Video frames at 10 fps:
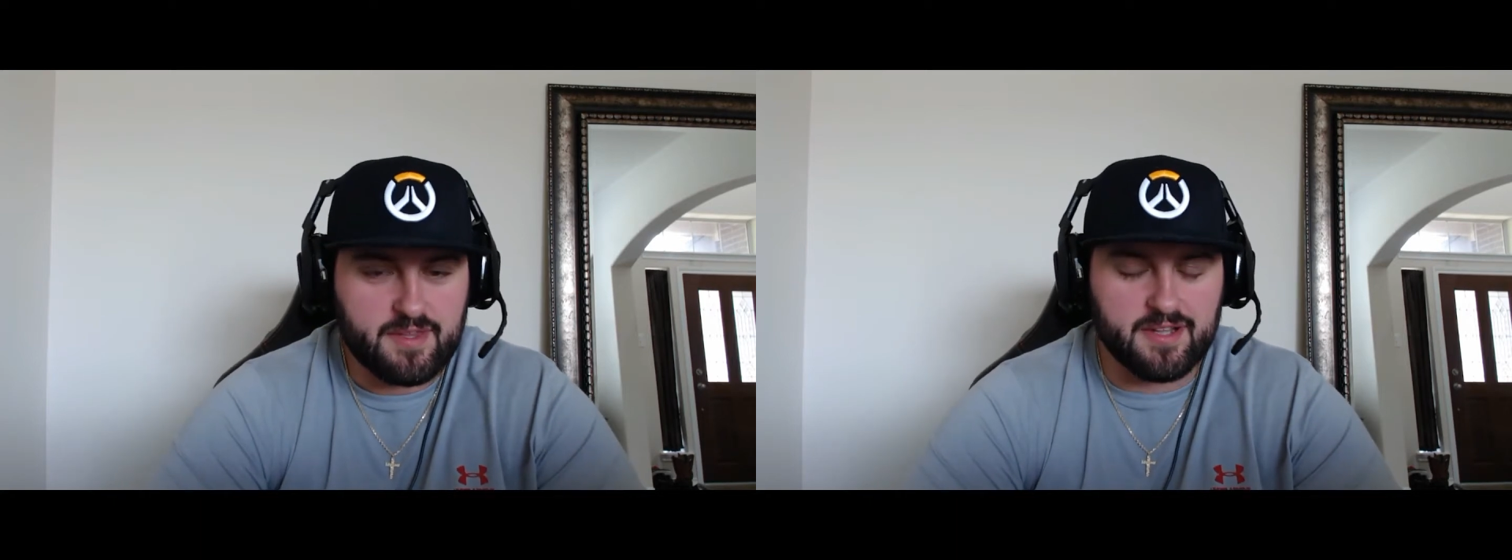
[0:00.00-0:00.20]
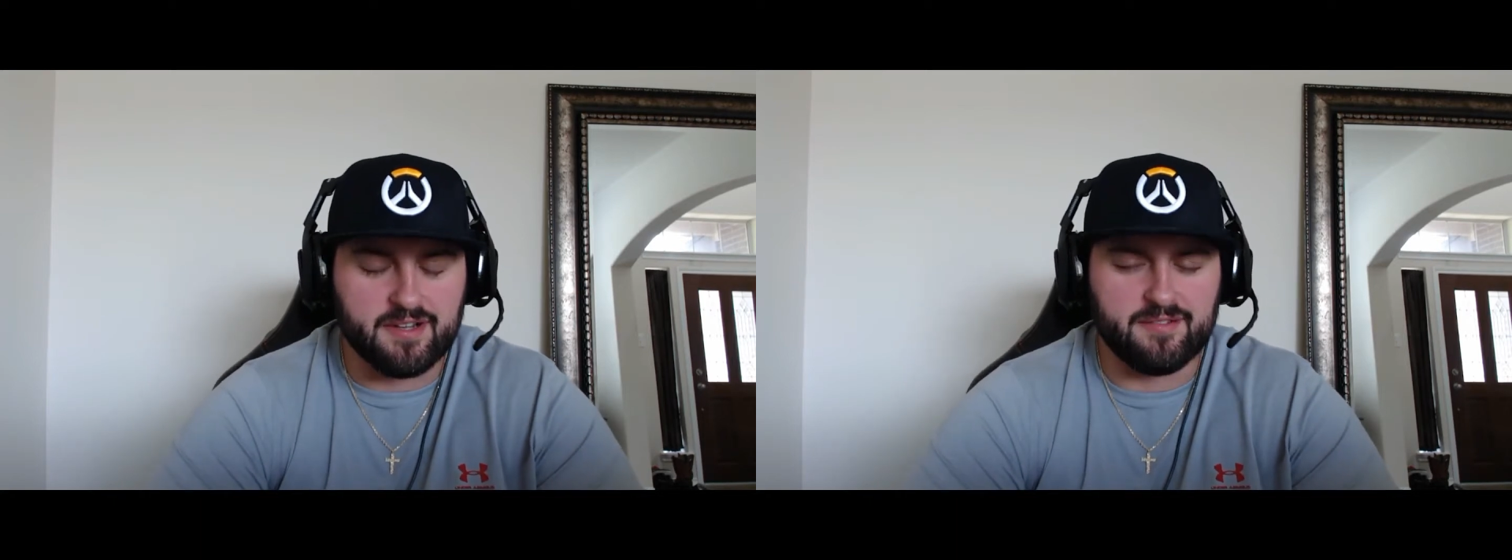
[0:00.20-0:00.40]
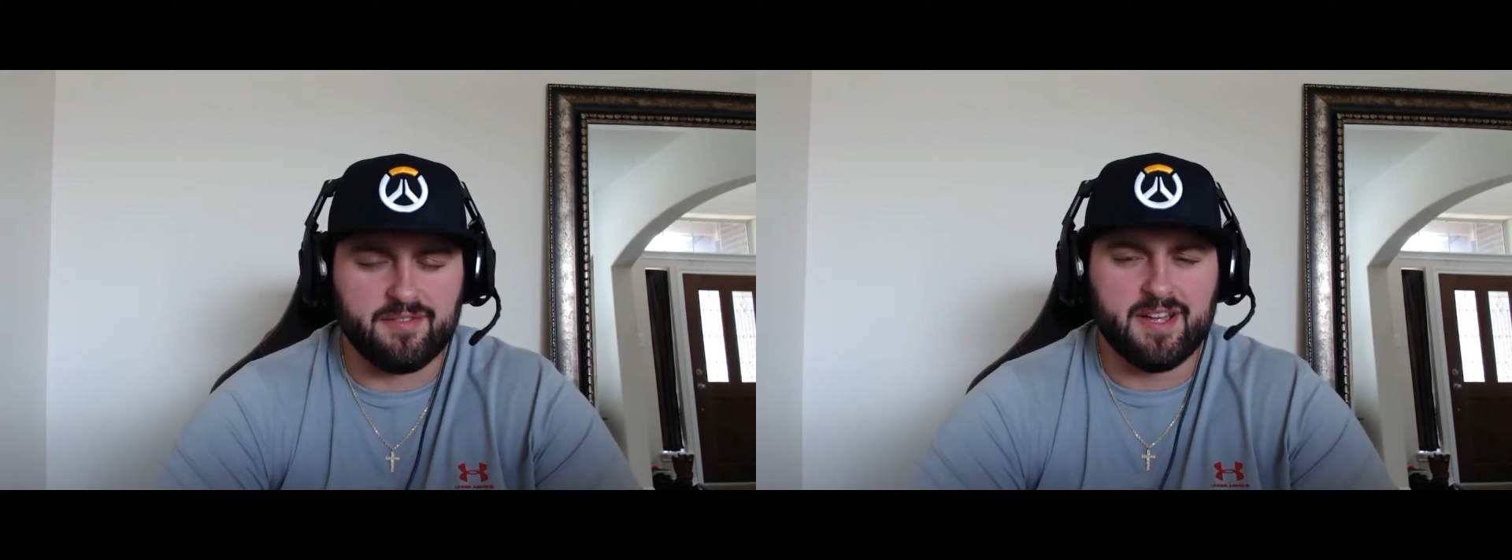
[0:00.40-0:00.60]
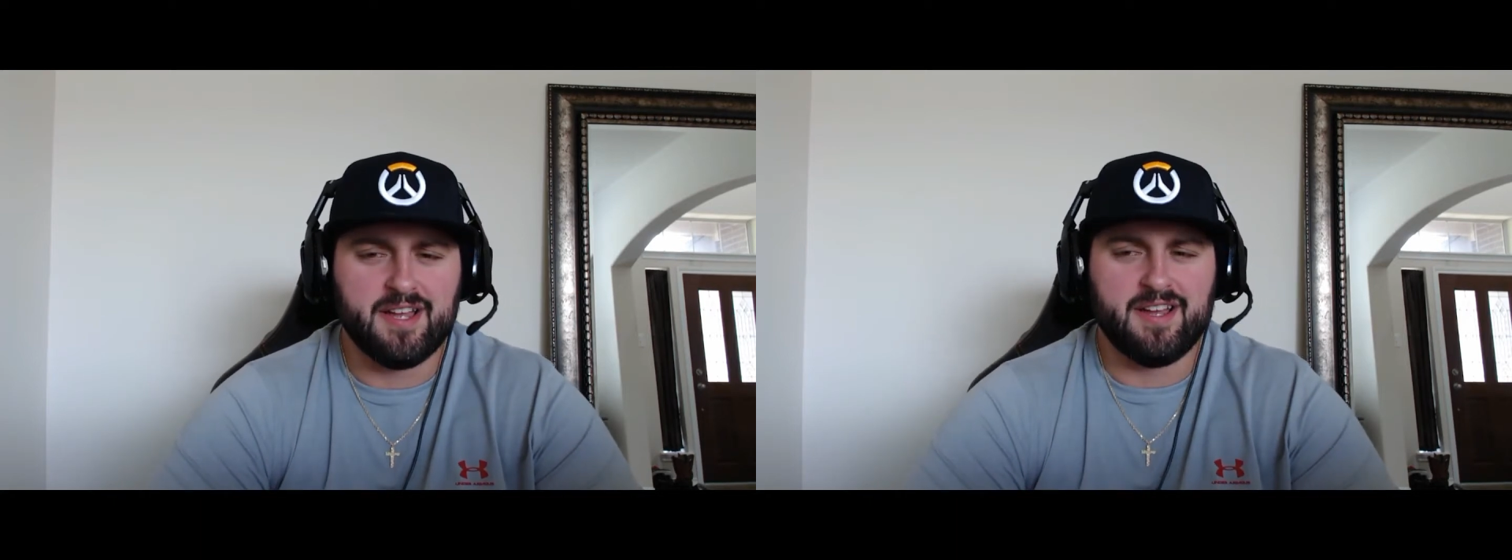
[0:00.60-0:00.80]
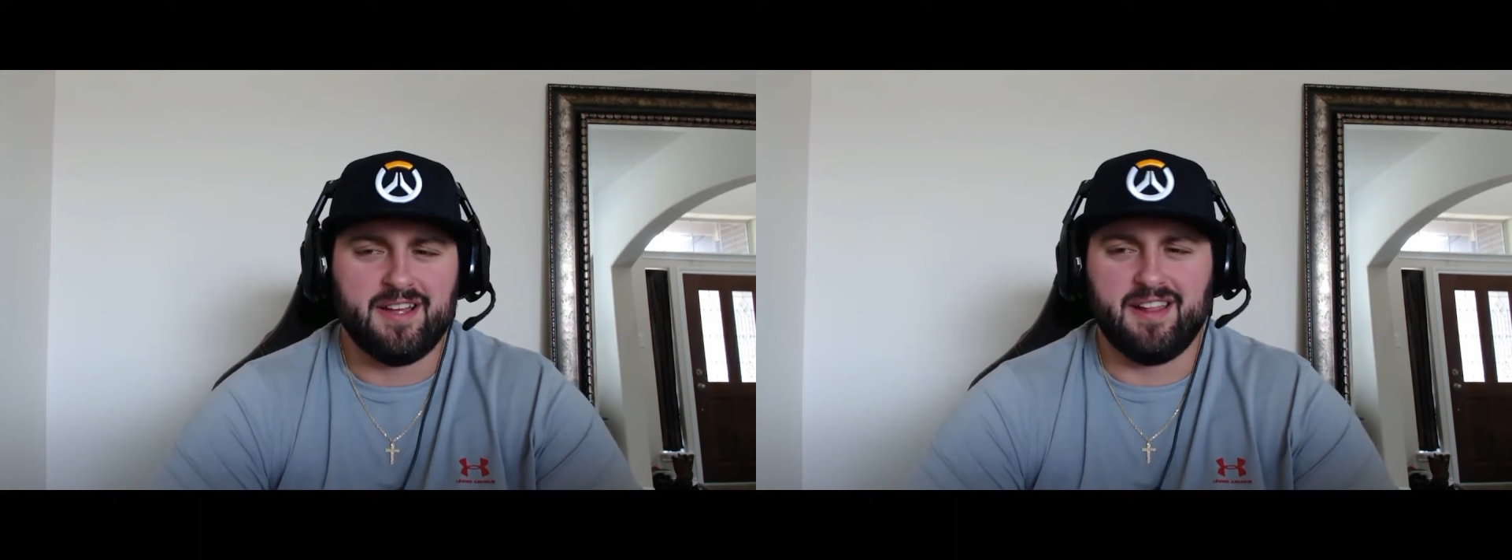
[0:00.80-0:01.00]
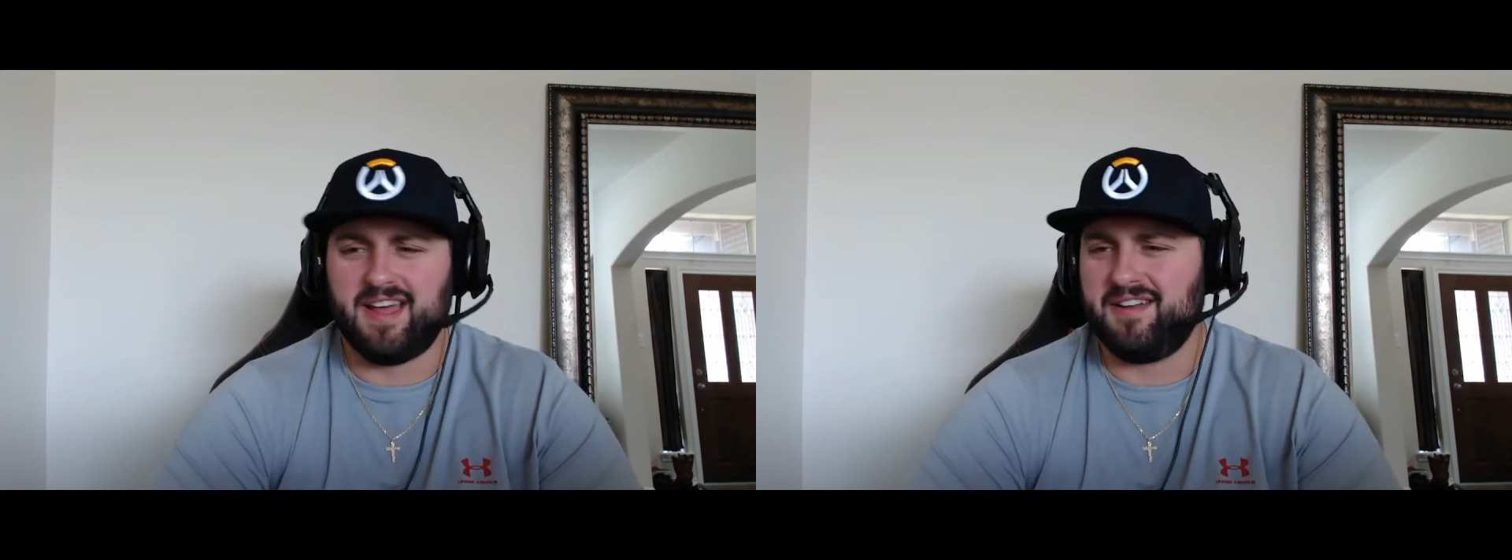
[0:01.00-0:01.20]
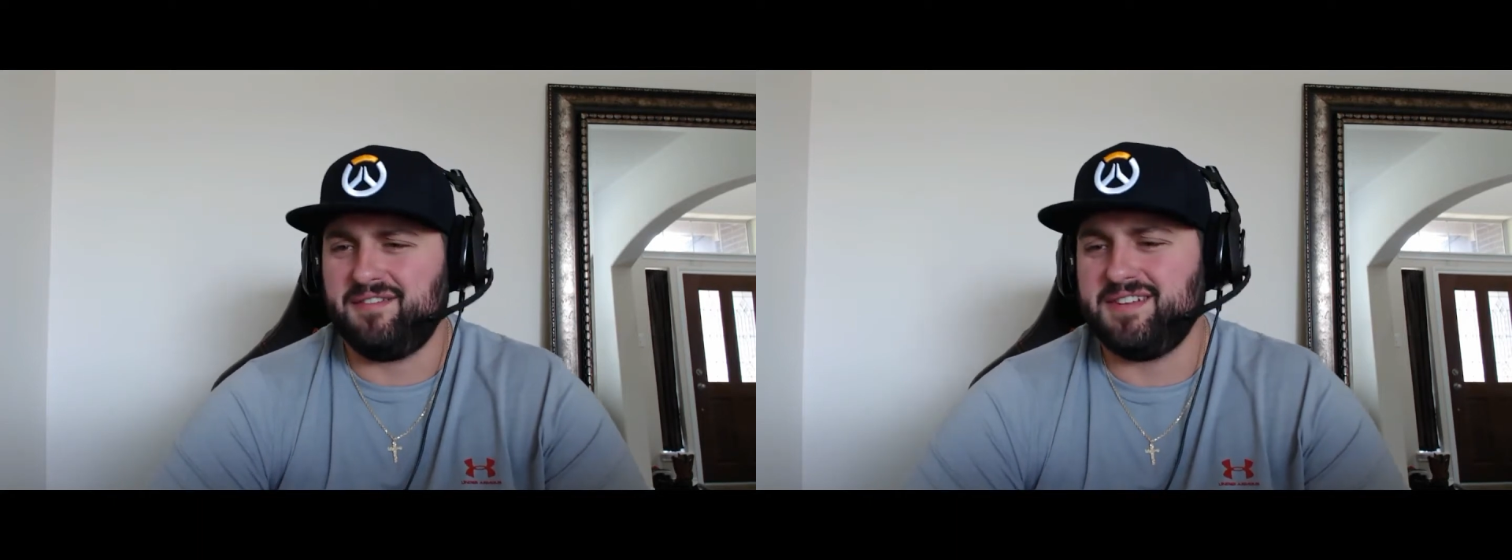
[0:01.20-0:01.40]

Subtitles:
Um, a lot of